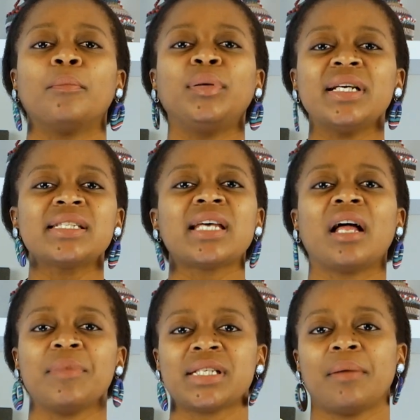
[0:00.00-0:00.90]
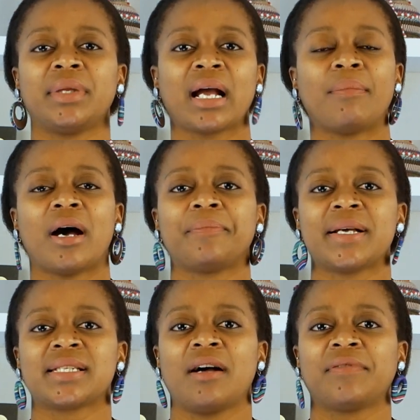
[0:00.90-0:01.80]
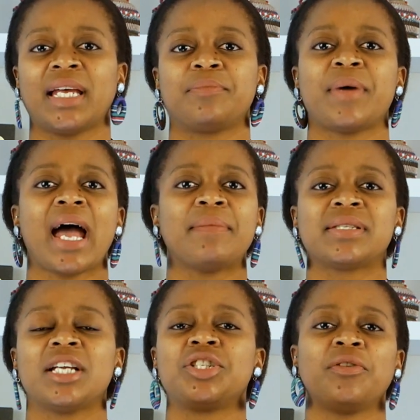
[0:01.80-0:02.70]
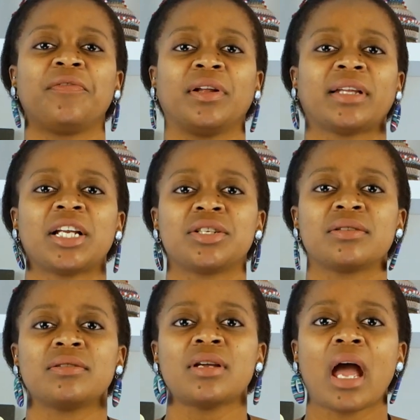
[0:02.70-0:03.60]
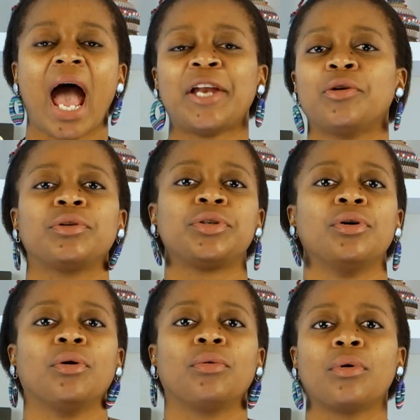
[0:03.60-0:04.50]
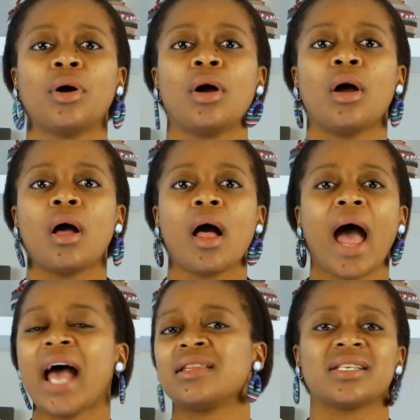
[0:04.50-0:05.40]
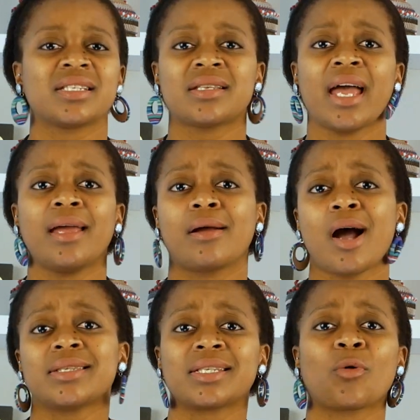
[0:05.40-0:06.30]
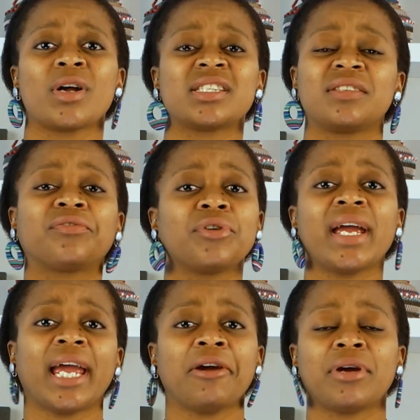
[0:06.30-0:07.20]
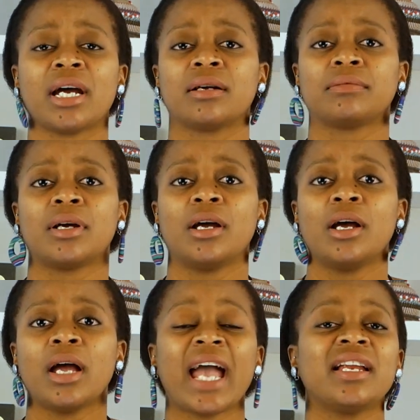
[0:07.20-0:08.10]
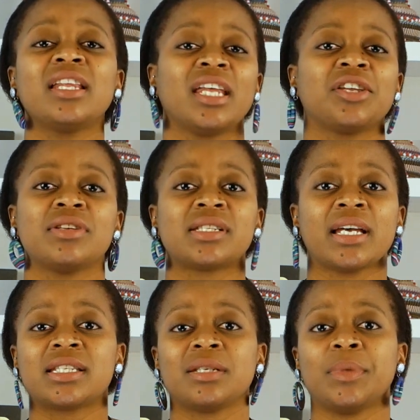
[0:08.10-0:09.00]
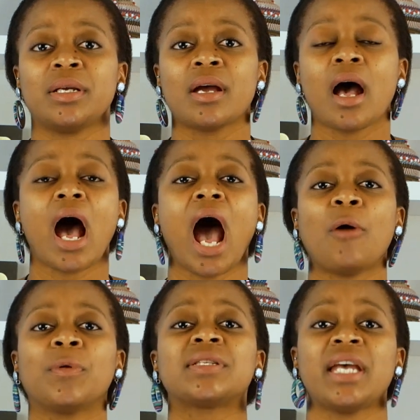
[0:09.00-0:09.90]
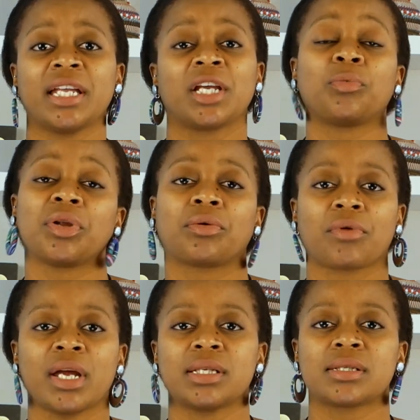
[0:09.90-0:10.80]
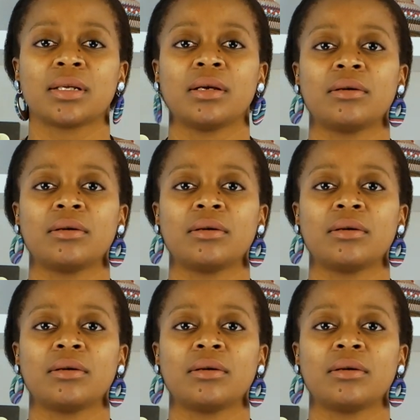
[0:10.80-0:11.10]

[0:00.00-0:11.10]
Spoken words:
please tell me something about myself that perhaps that you feel that I don't know. And this is a consequence-free area. Anything you say to me, I will take it with grace.